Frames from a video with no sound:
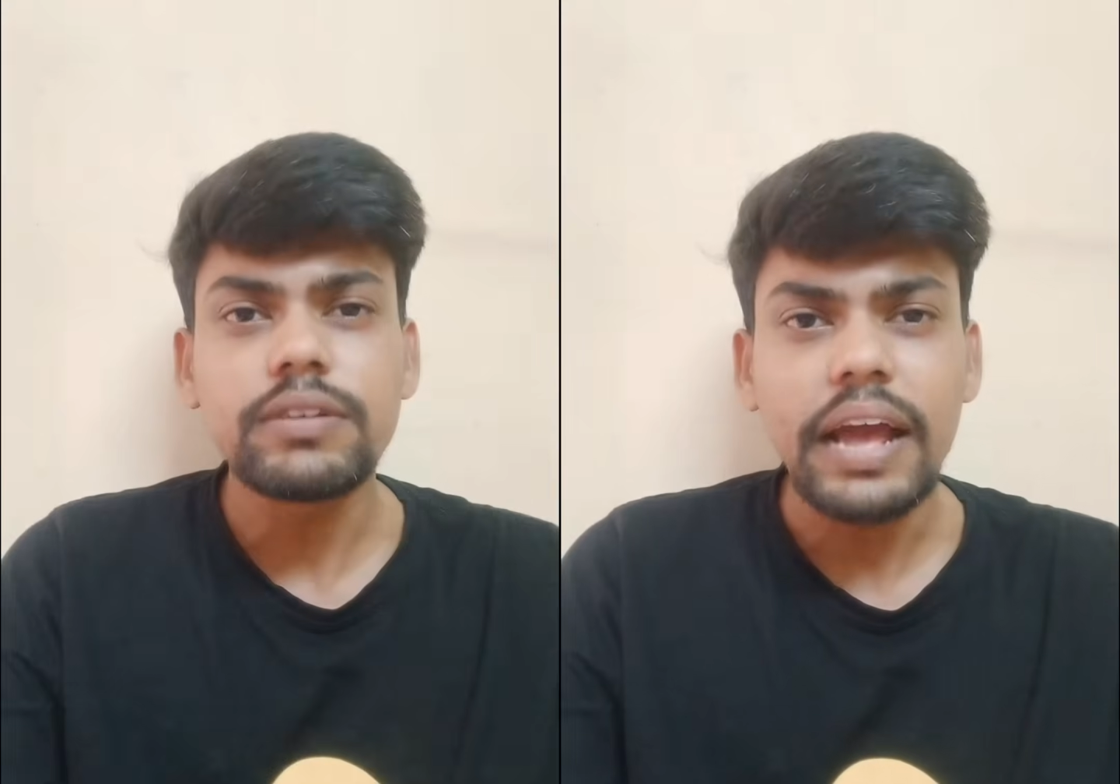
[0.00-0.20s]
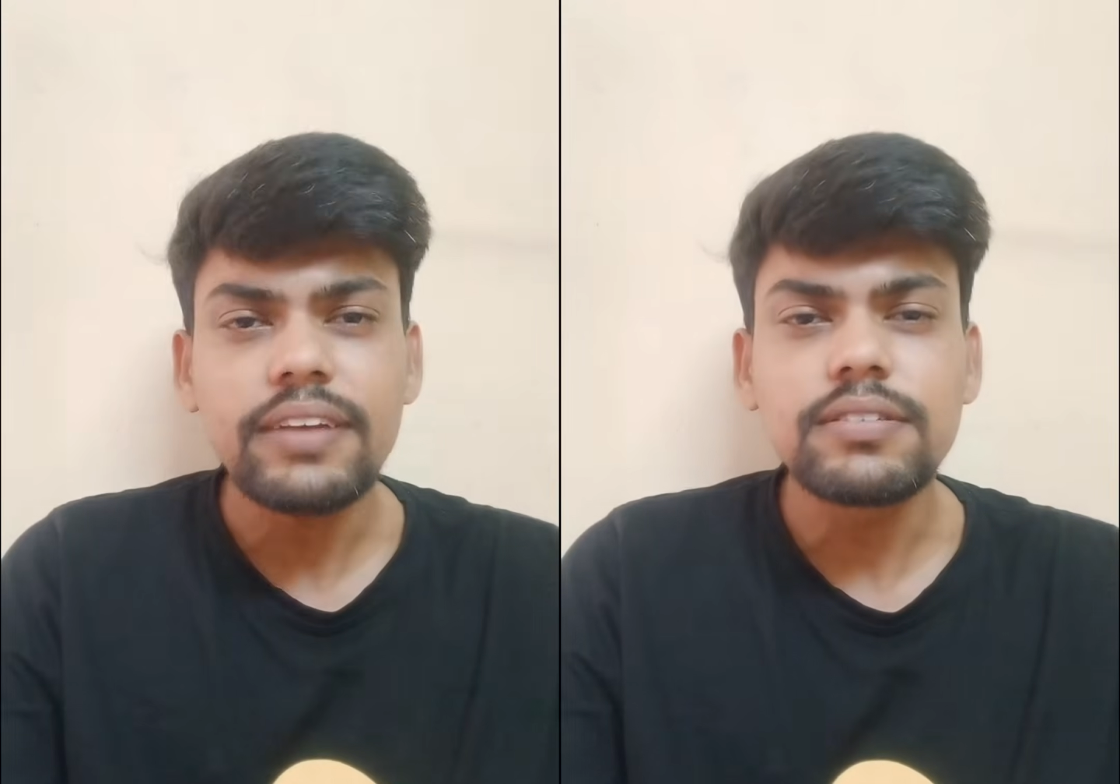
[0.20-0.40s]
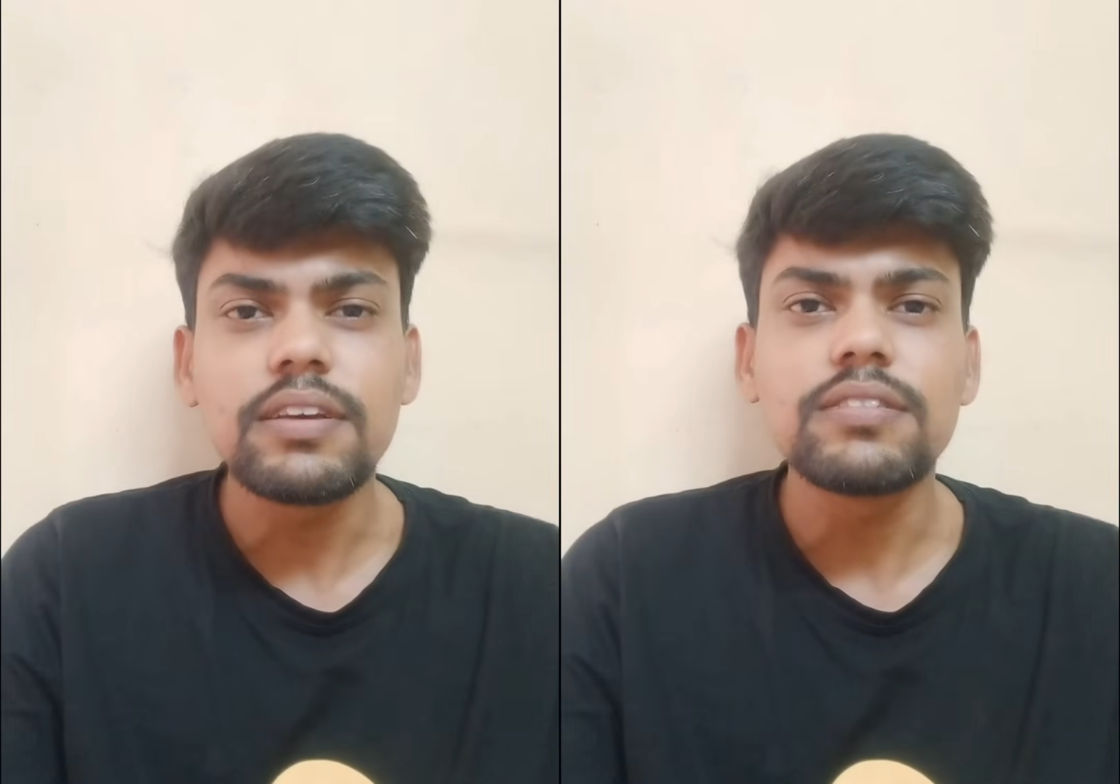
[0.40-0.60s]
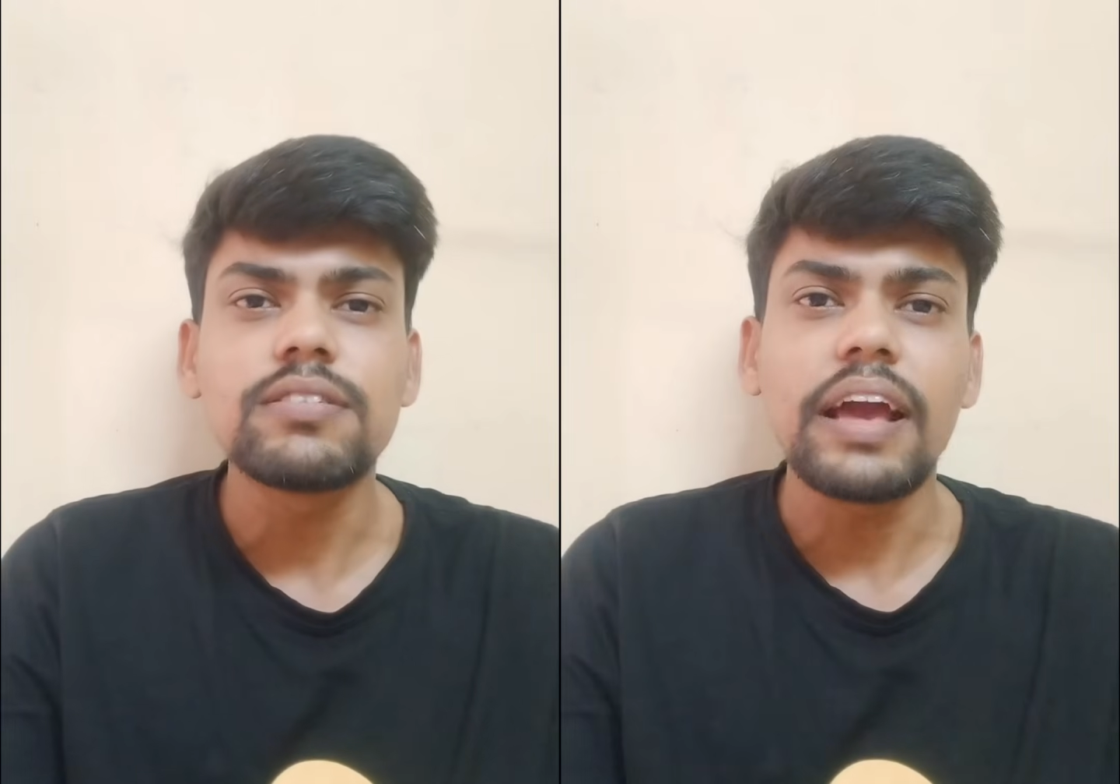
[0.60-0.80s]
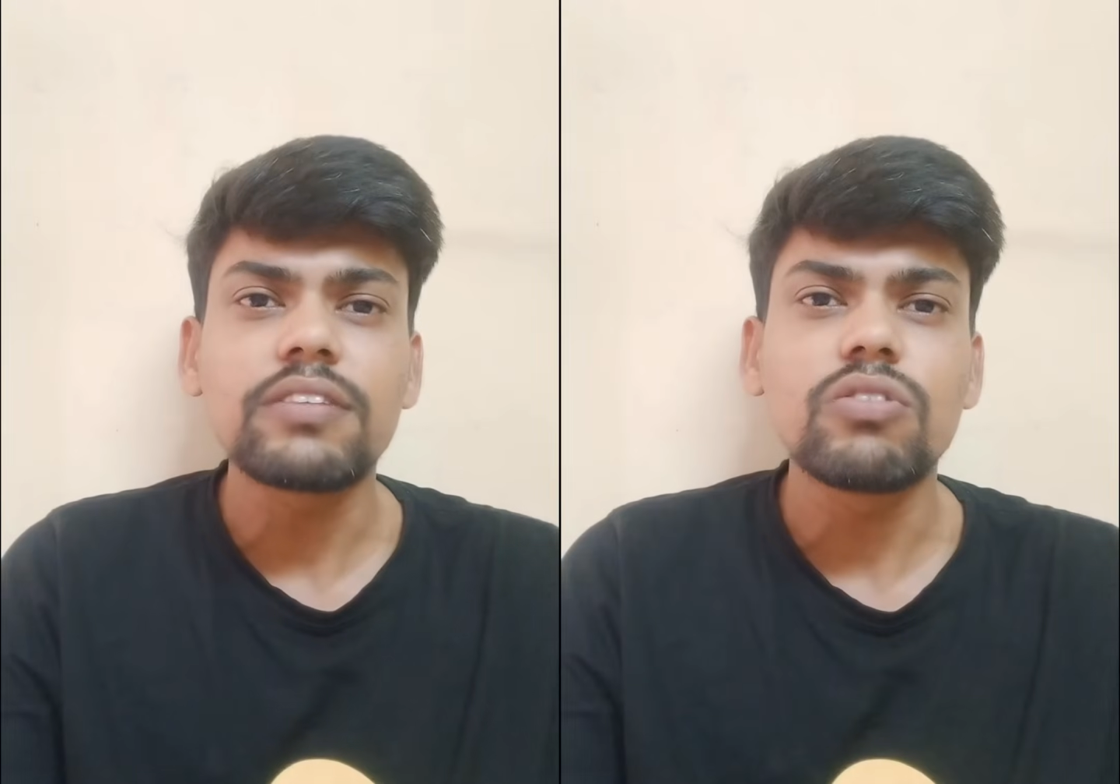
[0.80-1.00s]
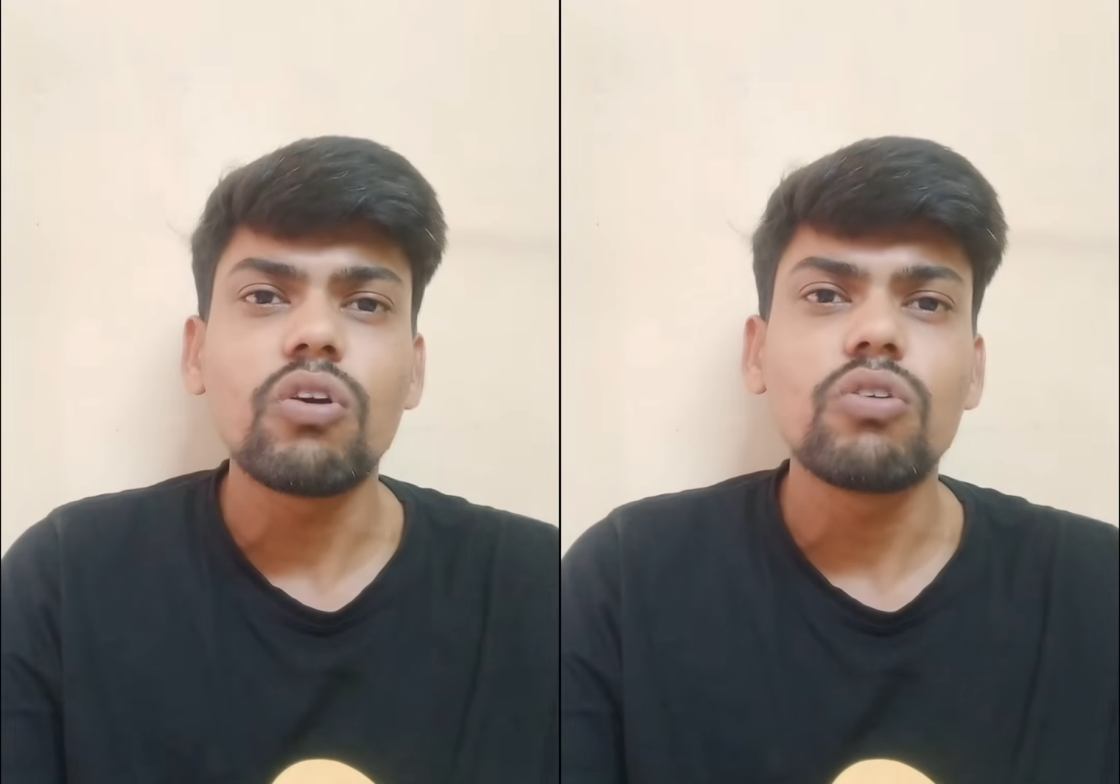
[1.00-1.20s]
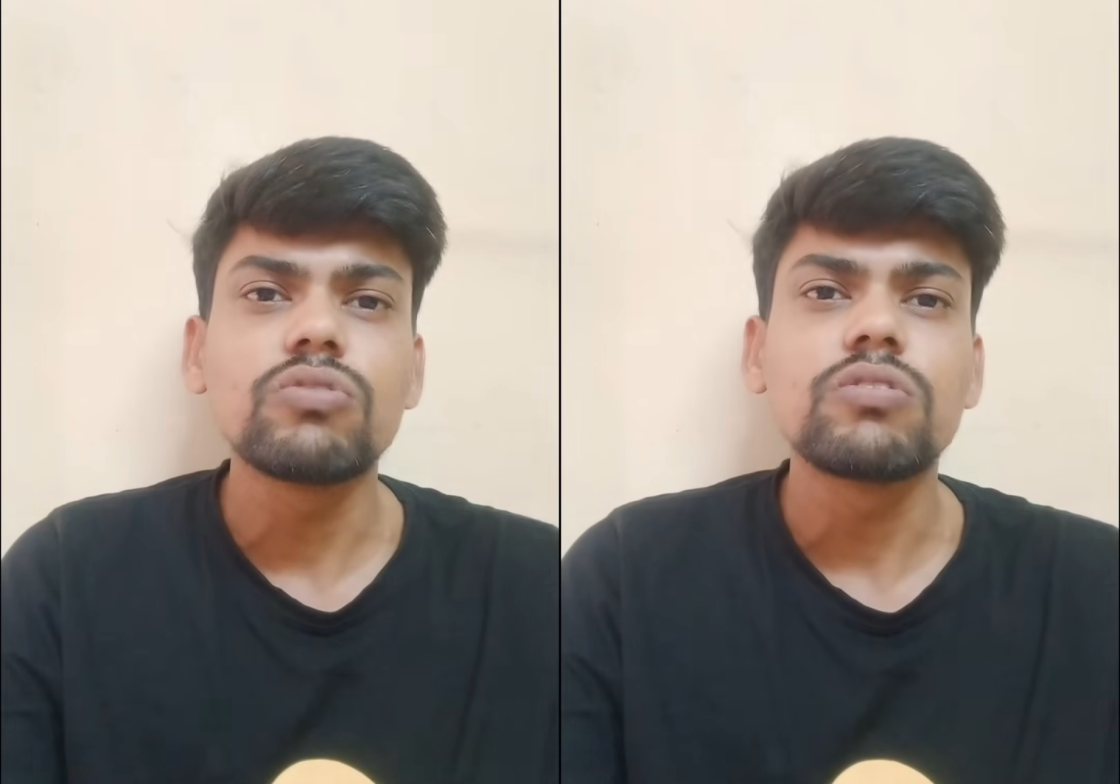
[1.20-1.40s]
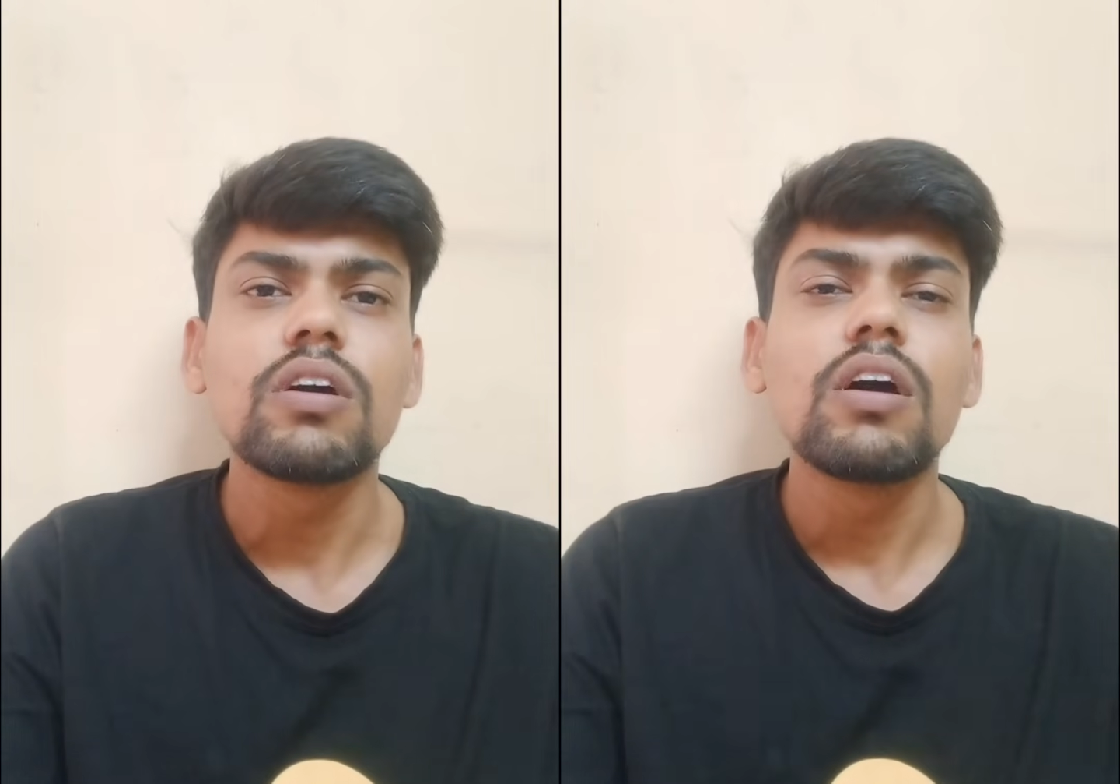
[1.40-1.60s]
taxes, tax
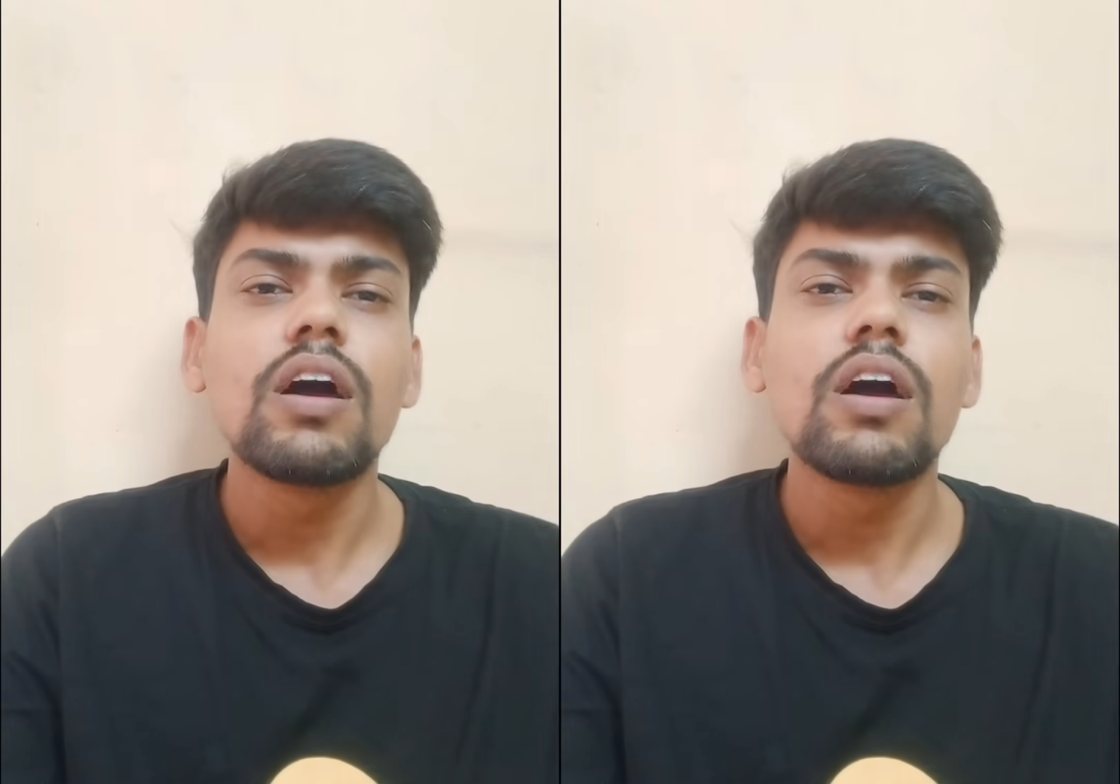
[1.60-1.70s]
laws,